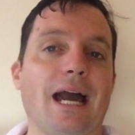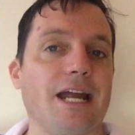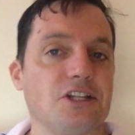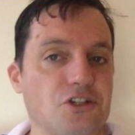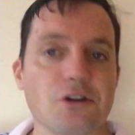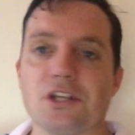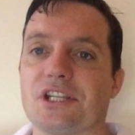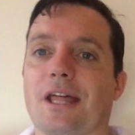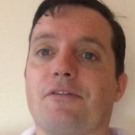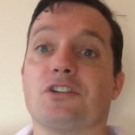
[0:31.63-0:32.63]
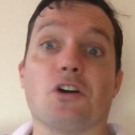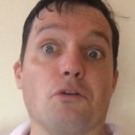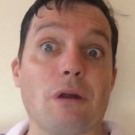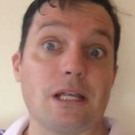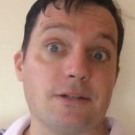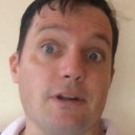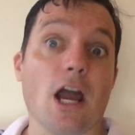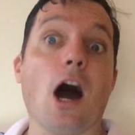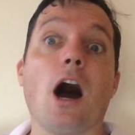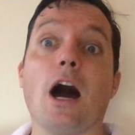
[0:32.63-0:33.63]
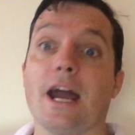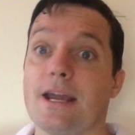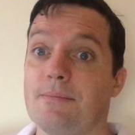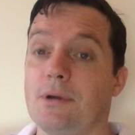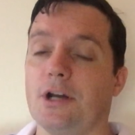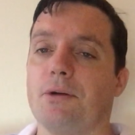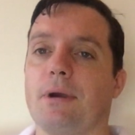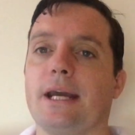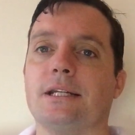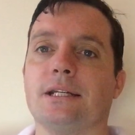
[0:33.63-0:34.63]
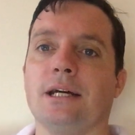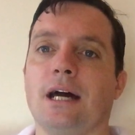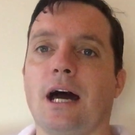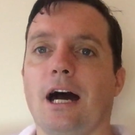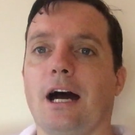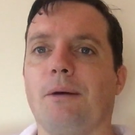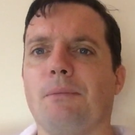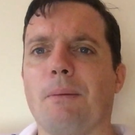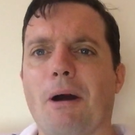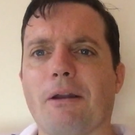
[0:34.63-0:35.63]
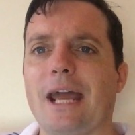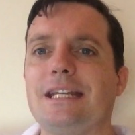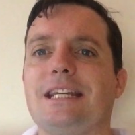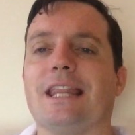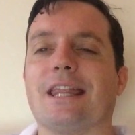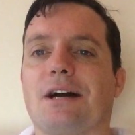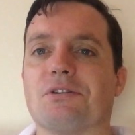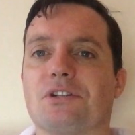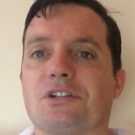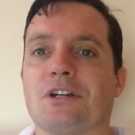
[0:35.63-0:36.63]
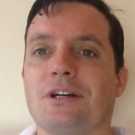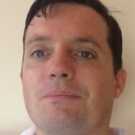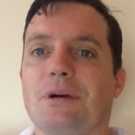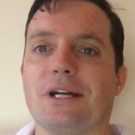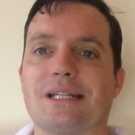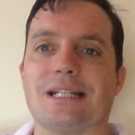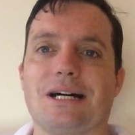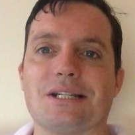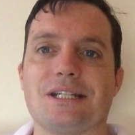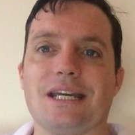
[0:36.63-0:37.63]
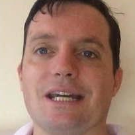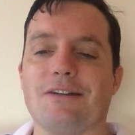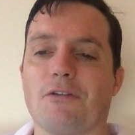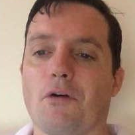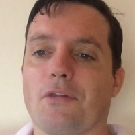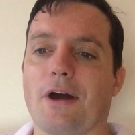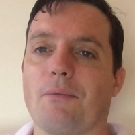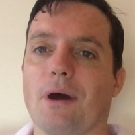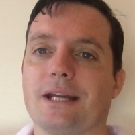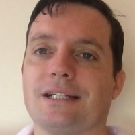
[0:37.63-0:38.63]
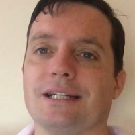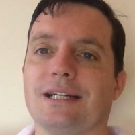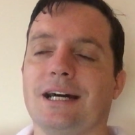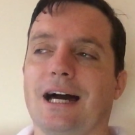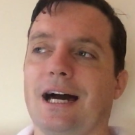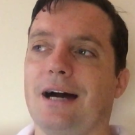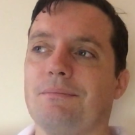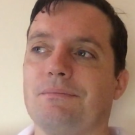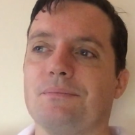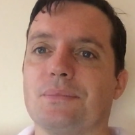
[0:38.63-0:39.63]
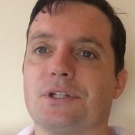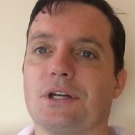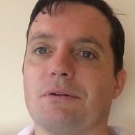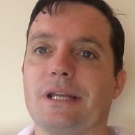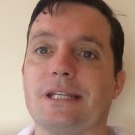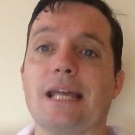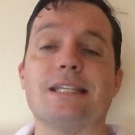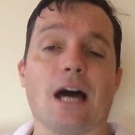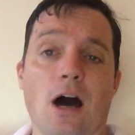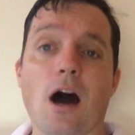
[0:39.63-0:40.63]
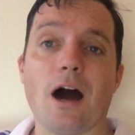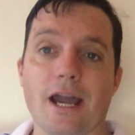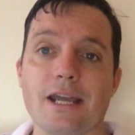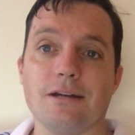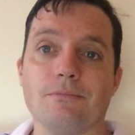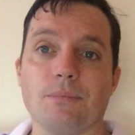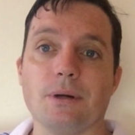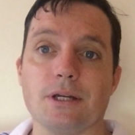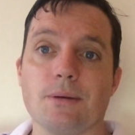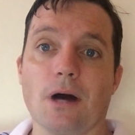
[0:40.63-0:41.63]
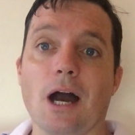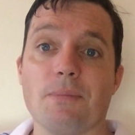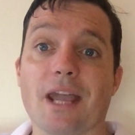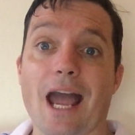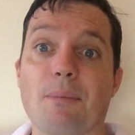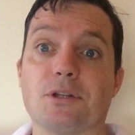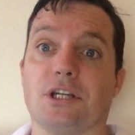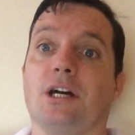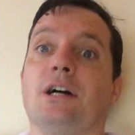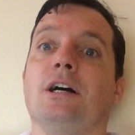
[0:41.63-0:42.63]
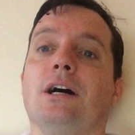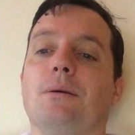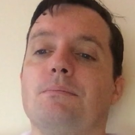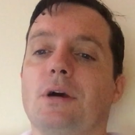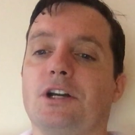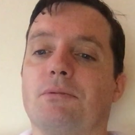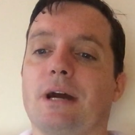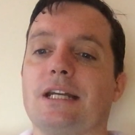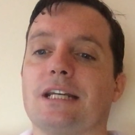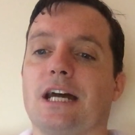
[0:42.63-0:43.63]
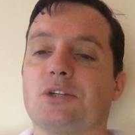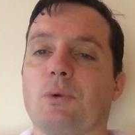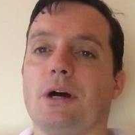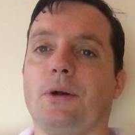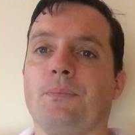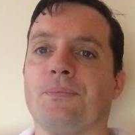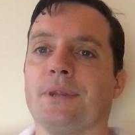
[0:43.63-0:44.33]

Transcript: And it's true that South Africa's got a relatively high murder rate, um, about 18,000 murders last year, if I got that right. Um, so it's, it's high, a high per capita murder rate as well.